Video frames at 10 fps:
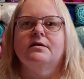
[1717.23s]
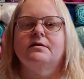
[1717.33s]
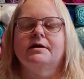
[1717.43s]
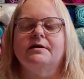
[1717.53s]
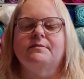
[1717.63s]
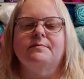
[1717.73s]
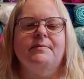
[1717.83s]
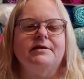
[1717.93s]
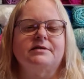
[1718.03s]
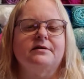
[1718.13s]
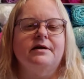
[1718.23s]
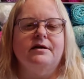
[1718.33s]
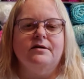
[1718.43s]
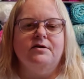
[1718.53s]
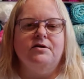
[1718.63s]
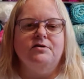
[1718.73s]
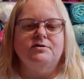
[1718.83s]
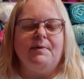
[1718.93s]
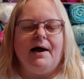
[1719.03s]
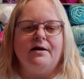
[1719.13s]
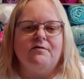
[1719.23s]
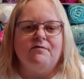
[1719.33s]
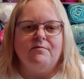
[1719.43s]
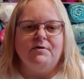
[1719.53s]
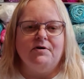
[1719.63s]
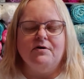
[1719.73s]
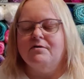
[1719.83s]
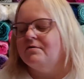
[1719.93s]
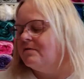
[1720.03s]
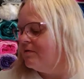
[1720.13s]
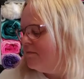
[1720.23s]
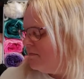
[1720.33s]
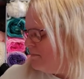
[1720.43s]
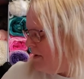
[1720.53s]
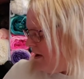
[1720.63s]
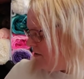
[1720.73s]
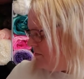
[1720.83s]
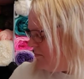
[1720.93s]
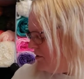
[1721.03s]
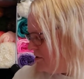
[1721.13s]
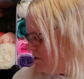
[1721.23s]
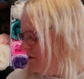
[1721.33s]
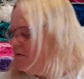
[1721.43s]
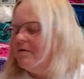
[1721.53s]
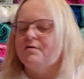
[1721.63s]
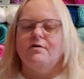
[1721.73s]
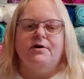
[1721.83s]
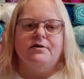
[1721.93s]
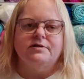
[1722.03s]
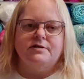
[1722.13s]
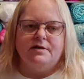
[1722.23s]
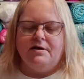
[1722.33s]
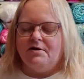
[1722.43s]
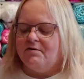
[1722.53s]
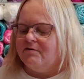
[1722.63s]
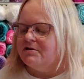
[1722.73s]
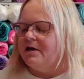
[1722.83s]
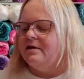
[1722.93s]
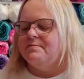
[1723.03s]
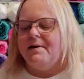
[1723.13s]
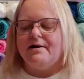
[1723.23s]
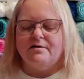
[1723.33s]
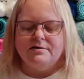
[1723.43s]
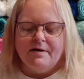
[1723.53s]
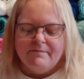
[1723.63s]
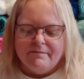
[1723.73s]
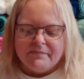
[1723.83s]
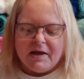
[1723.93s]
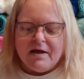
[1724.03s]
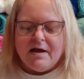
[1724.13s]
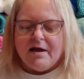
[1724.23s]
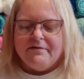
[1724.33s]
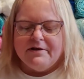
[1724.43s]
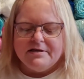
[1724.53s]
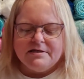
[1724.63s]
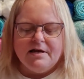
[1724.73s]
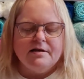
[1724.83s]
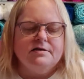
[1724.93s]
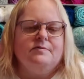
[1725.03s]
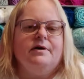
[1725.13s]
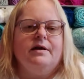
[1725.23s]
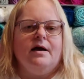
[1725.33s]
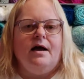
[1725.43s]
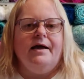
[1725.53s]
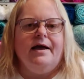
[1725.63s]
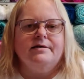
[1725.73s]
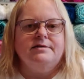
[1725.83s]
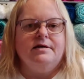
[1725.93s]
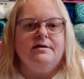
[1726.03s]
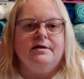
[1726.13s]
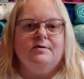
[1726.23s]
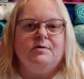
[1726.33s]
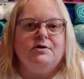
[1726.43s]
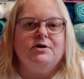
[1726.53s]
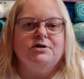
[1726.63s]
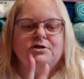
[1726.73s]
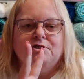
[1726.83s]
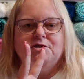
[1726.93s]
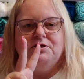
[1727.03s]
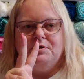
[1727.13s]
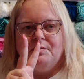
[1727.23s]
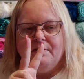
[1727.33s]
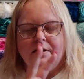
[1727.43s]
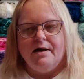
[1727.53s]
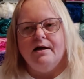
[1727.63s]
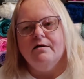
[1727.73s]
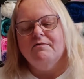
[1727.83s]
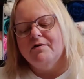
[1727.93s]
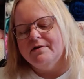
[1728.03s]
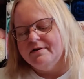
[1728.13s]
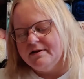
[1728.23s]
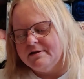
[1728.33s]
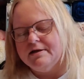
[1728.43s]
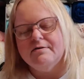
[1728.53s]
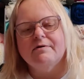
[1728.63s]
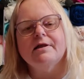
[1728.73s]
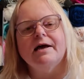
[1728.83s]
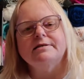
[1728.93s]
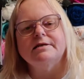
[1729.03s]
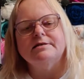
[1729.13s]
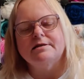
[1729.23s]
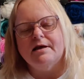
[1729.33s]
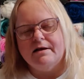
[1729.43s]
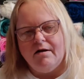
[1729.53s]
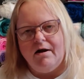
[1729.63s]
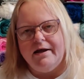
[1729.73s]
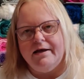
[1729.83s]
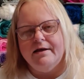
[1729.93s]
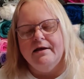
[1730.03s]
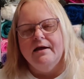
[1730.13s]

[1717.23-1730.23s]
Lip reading: Like, basically, you use a pattern from your pattern books, or your crochet patterns. This next one, I accidentally ordered 2 of. Didn't realize it until I got it.